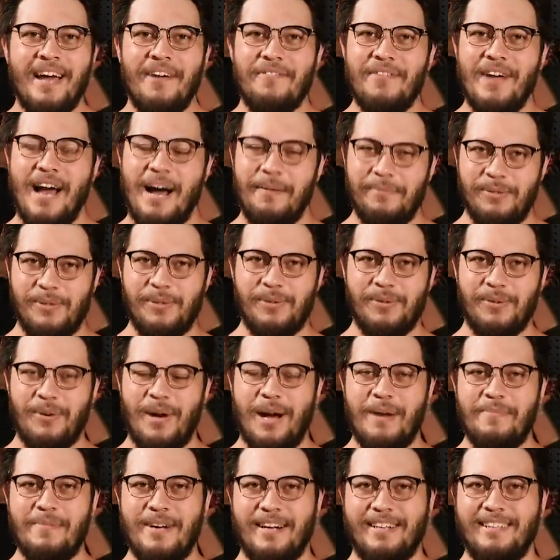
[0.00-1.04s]
If you haven't
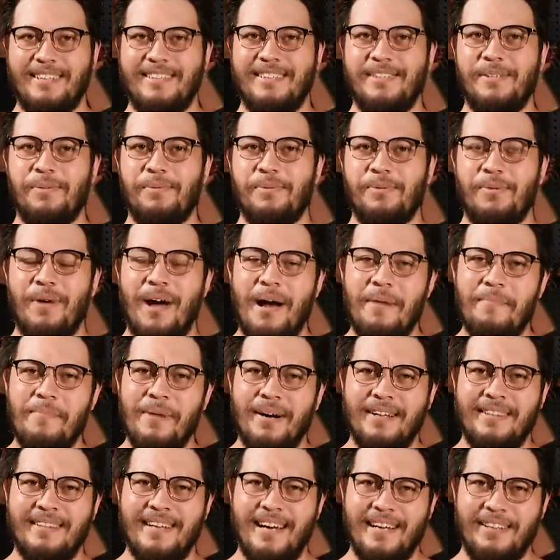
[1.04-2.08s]
subscribed yet, click the subscribe
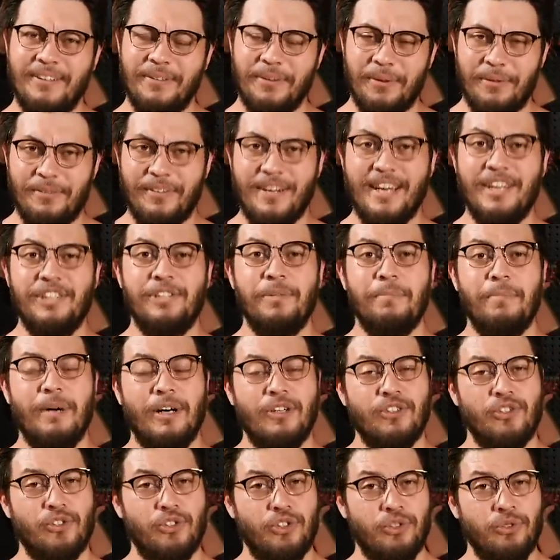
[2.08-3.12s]
button and the notification
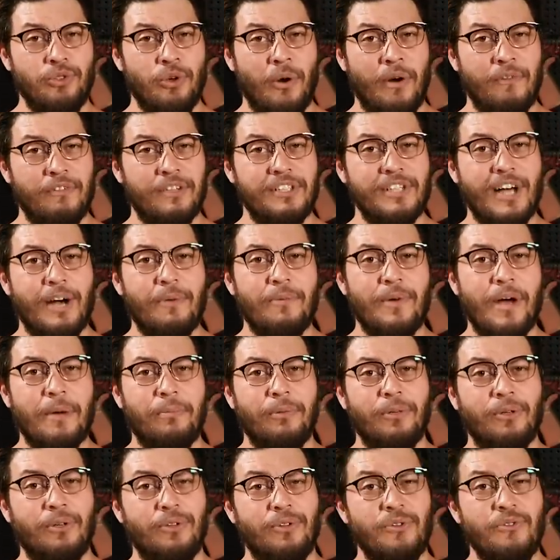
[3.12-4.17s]
bell so you know every time we
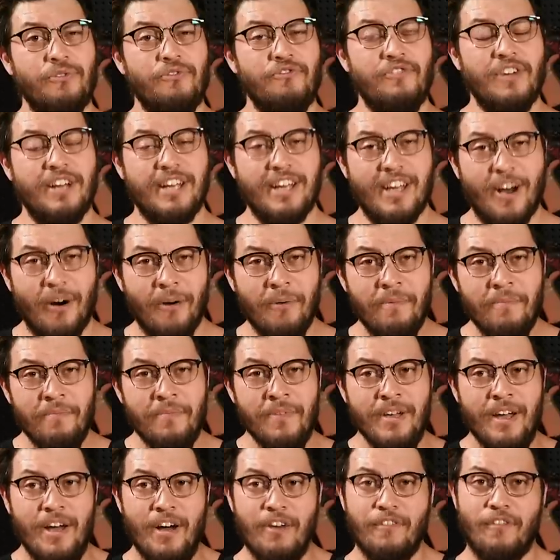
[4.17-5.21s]
upload a new video.
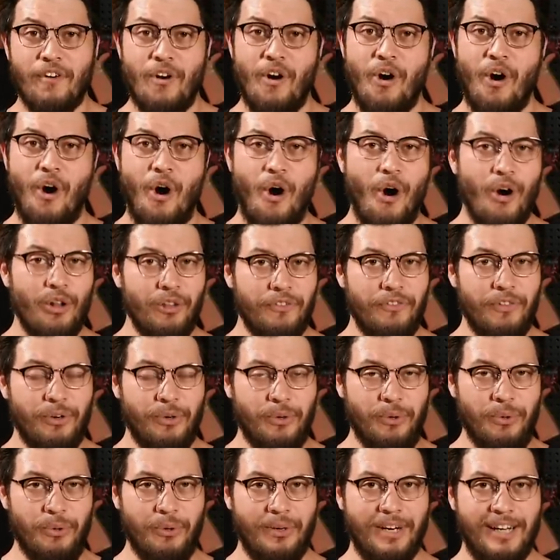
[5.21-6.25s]
For all of the
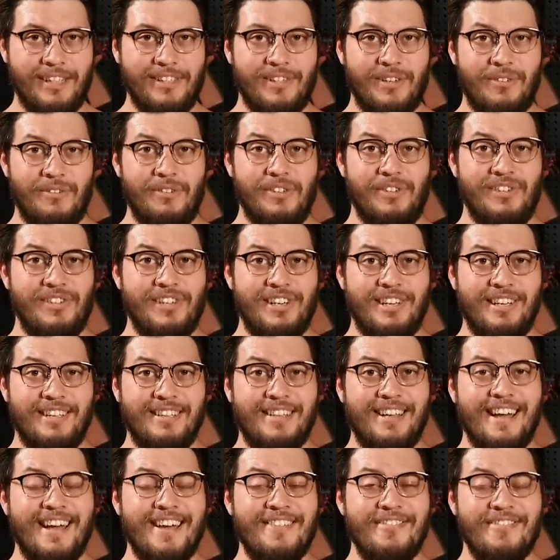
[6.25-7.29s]
cool guns that you've
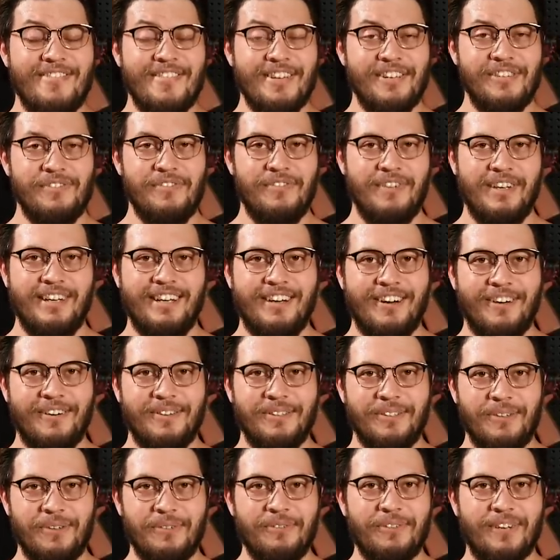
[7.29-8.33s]
seen in this
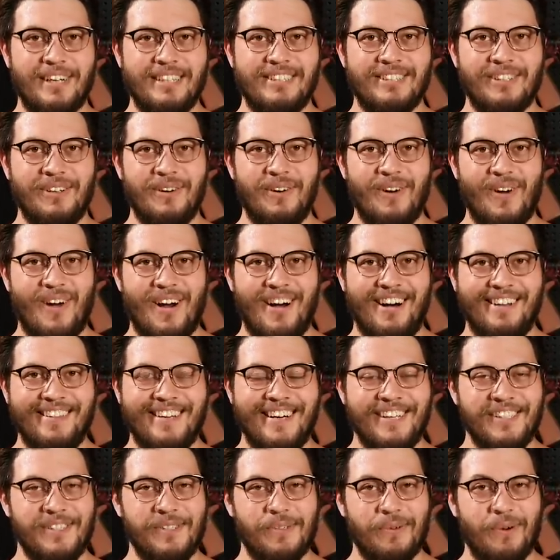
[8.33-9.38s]
video, don't forget to go to our
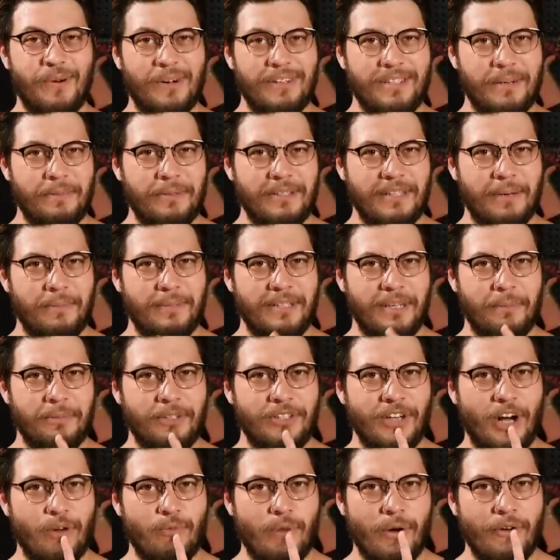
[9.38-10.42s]
online store,
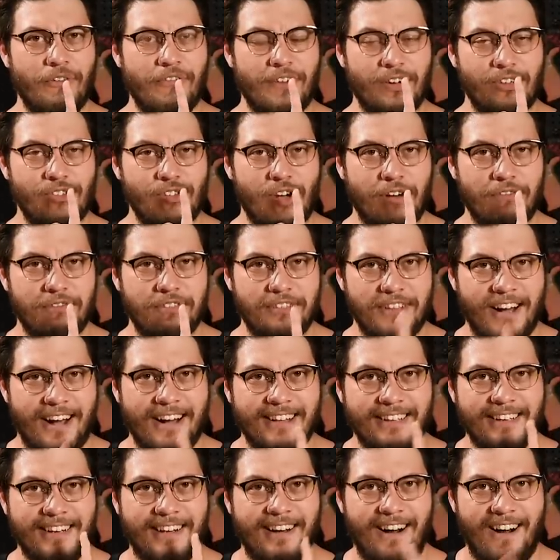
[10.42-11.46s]

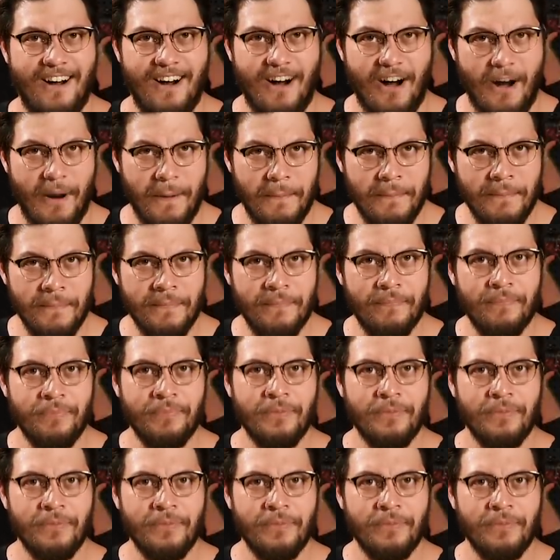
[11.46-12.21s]
www.redwolfairsoft.com.